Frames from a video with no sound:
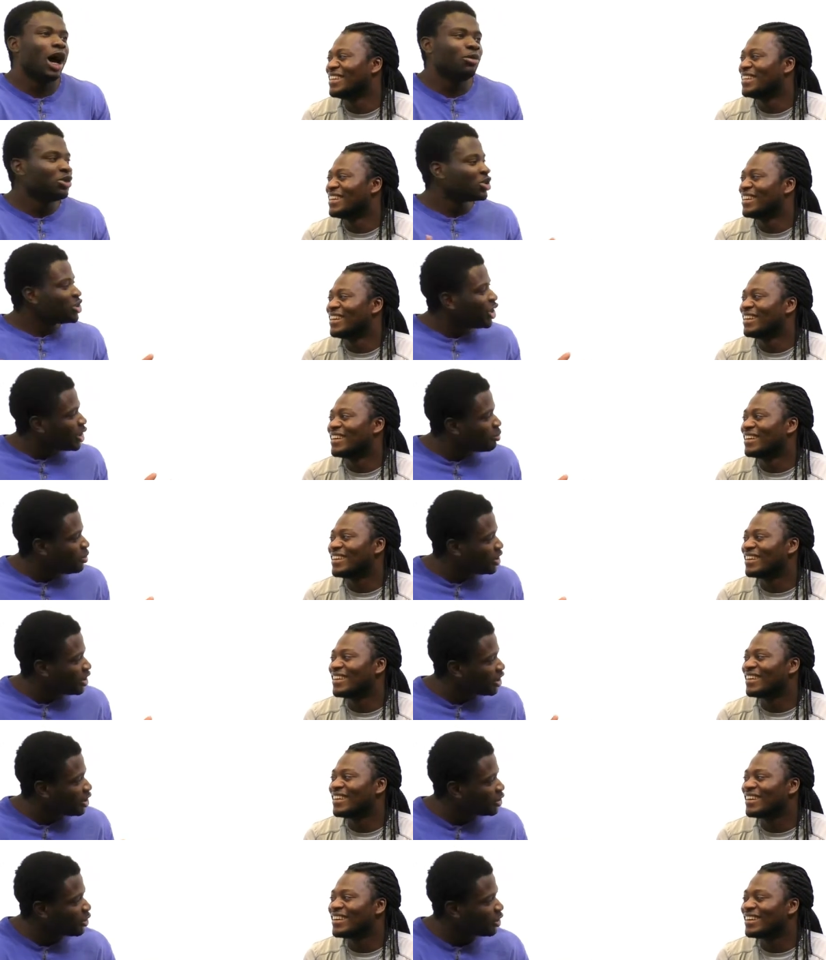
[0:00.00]
Speaker 1: I'm just not
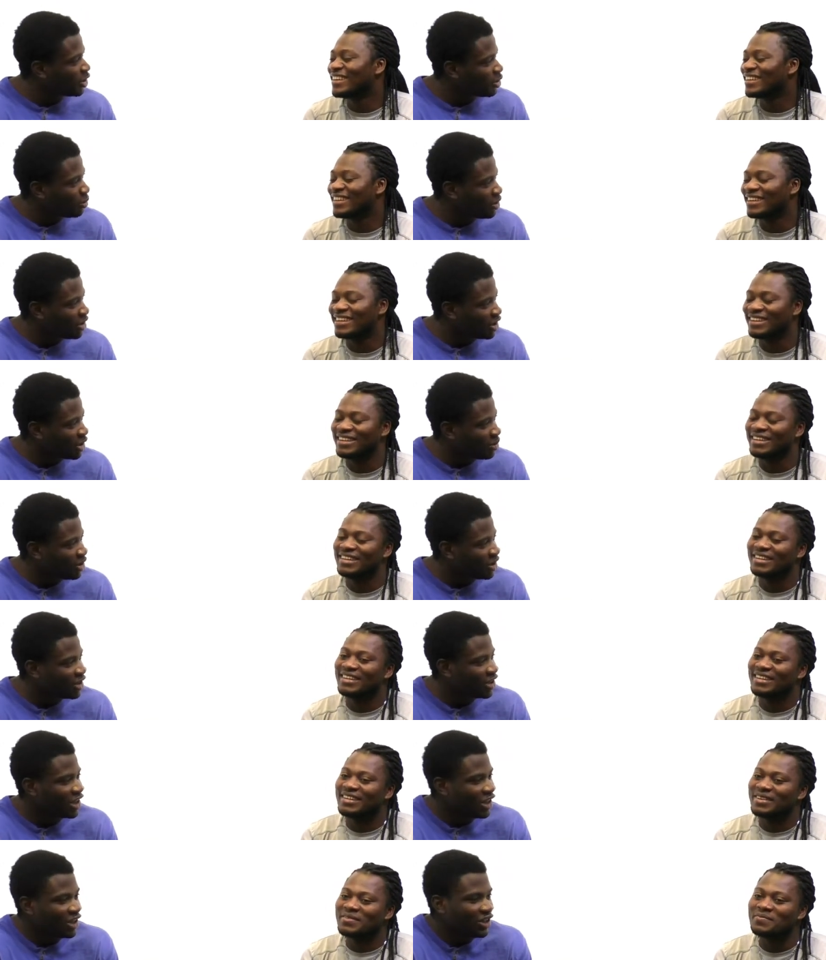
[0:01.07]
picky, you know what yeah. I mean? I
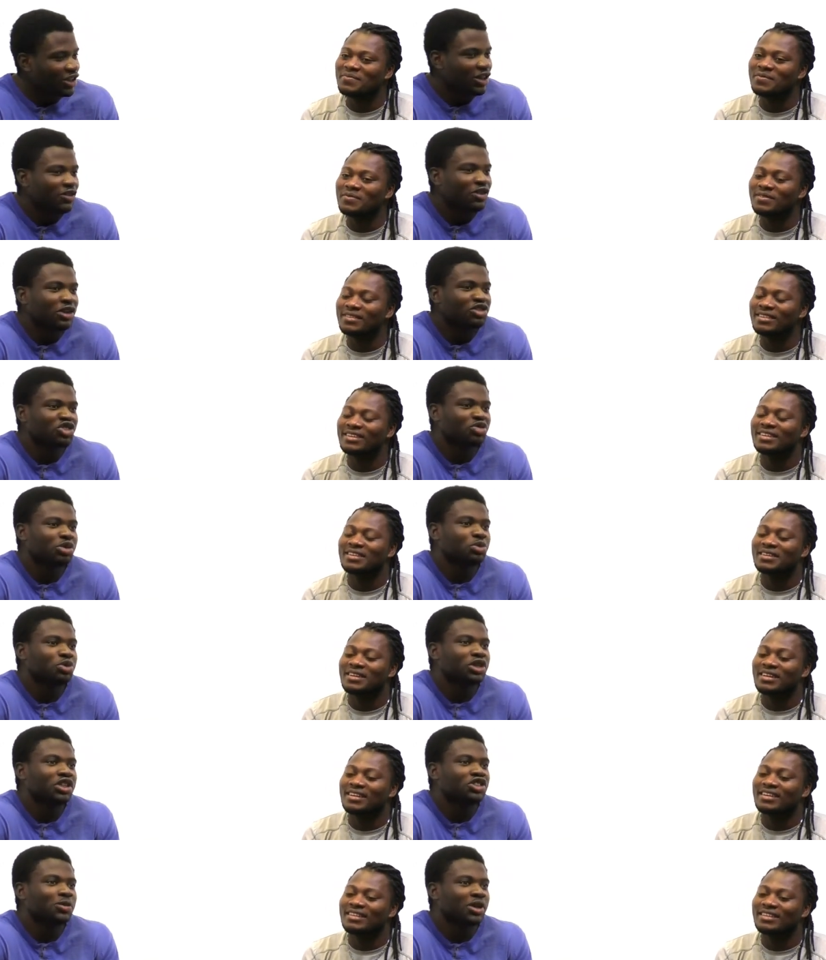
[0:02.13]
mean, e- even if someone
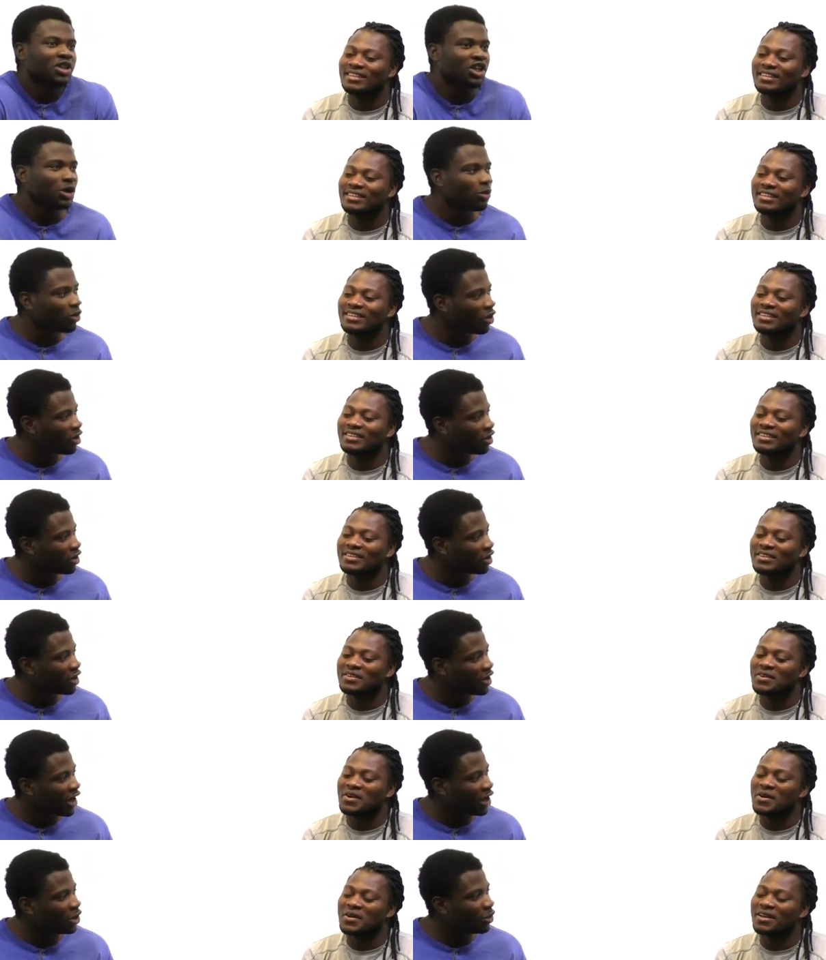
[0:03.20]
pronounced my name wrong, yeah.
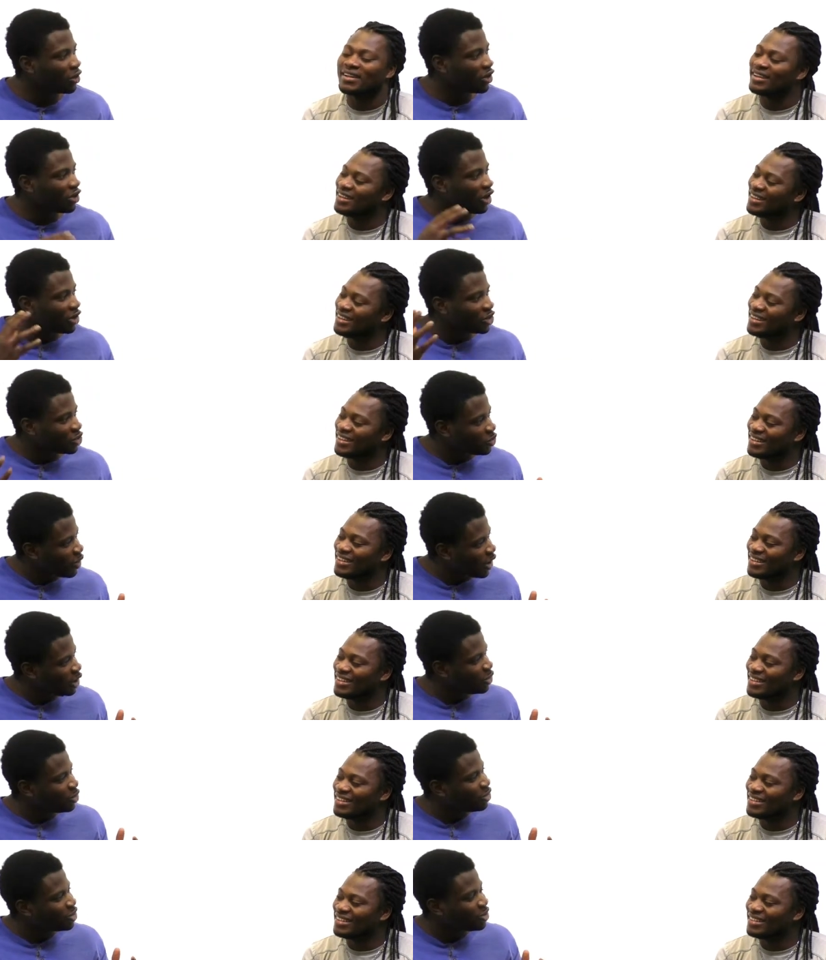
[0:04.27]
I know they're not
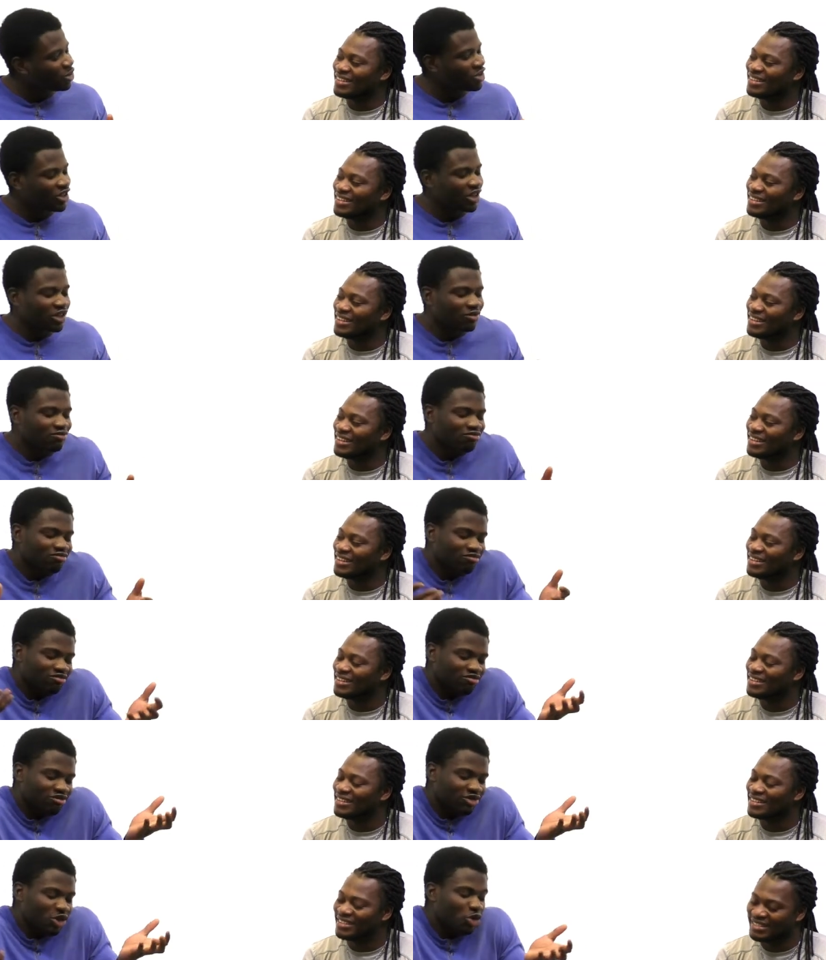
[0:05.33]
trying
Speaker 2: to, so it's like, yeah,
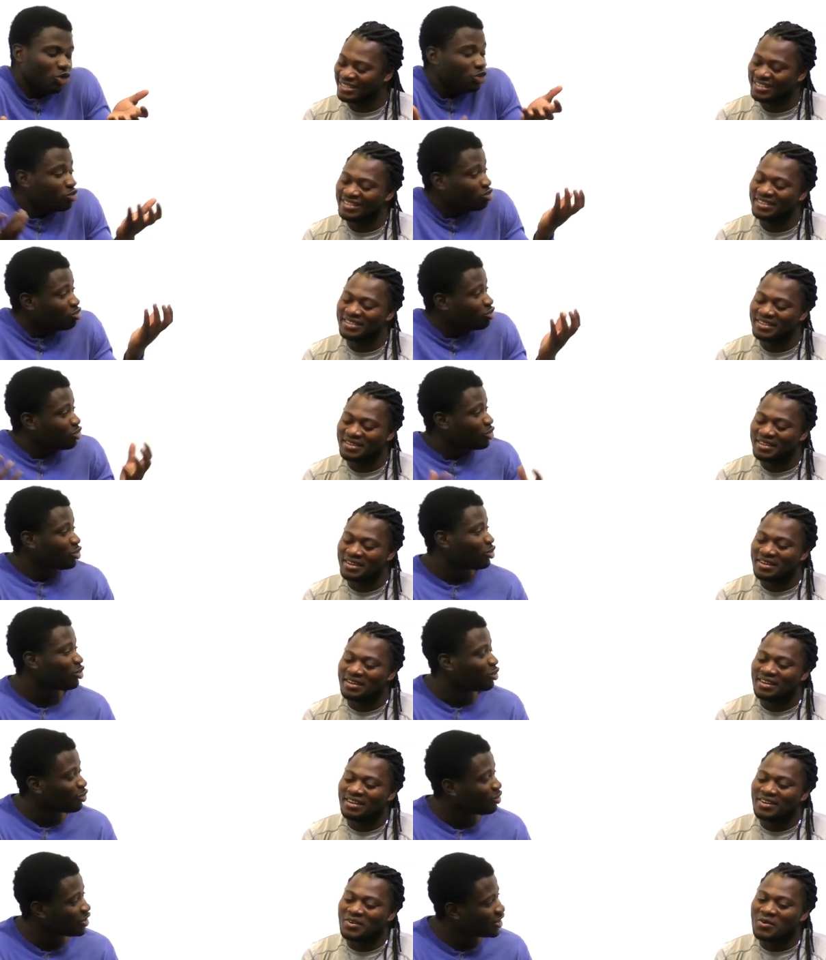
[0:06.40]
cool. Yeah.
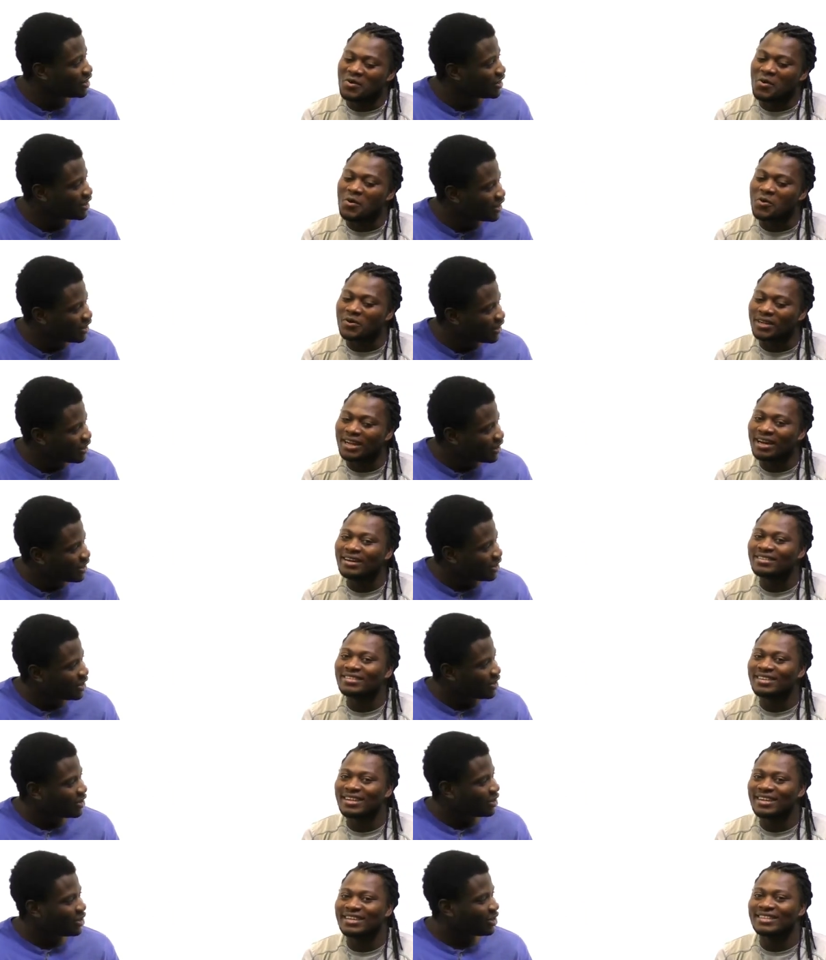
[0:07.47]
But
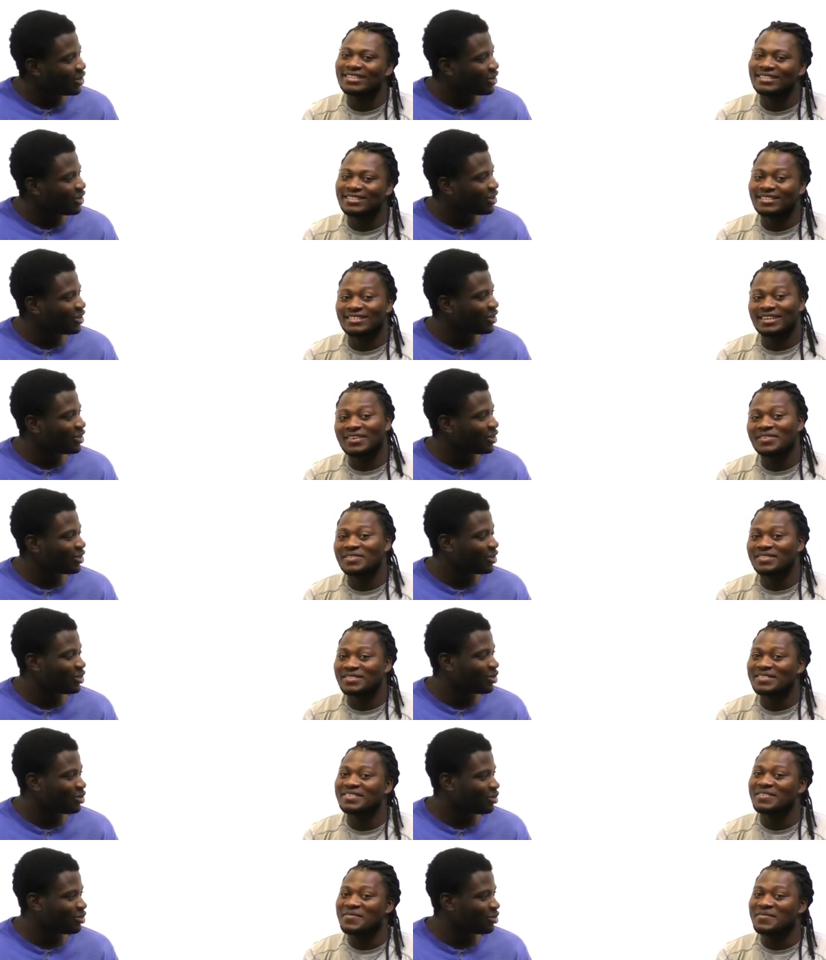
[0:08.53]
Rolando, like, sound